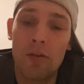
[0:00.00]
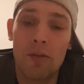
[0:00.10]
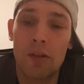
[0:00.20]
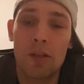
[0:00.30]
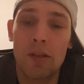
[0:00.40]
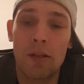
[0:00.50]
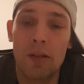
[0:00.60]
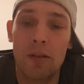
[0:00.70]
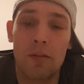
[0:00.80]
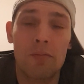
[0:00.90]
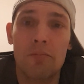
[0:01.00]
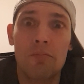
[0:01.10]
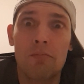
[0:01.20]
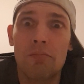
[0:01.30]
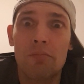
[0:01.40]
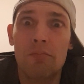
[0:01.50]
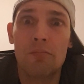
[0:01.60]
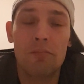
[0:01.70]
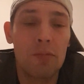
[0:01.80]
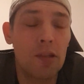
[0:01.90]
going to the,
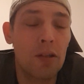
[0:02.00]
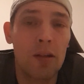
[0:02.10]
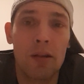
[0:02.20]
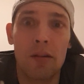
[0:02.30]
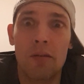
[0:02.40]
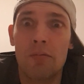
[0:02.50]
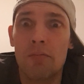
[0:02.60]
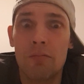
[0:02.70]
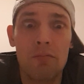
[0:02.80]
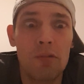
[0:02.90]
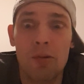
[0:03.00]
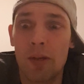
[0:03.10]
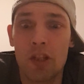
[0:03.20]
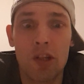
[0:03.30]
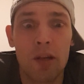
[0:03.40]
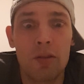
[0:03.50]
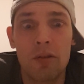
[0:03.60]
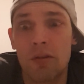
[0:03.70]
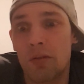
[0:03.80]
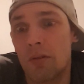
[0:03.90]
to the, the
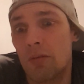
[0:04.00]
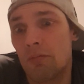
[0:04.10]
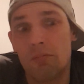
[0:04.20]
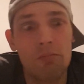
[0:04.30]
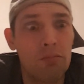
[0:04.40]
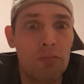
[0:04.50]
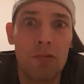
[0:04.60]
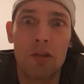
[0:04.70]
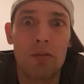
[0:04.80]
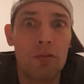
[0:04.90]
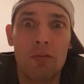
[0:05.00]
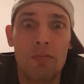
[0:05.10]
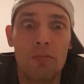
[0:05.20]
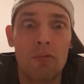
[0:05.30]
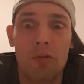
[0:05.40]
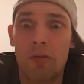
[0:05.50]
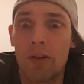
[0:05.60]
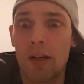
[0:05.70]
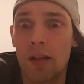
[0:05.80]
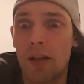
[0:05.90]
Winchester and just
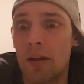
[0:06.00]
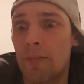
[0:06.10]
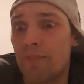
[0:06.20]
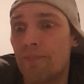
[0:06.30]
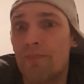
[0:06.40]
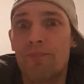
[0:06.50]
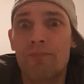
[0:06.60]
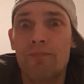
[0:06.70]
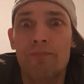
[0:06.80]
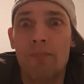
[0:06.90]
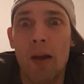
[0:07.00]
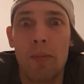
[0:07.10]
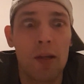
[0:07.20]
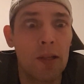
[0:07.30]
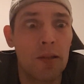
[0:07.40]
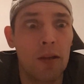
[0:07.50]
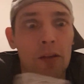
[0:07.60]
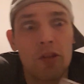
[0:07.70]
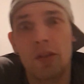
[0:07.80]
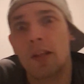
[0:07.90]
ordering uh, a monkey's
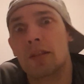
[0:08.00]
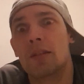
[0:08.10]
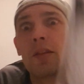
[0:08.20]
lunch. And next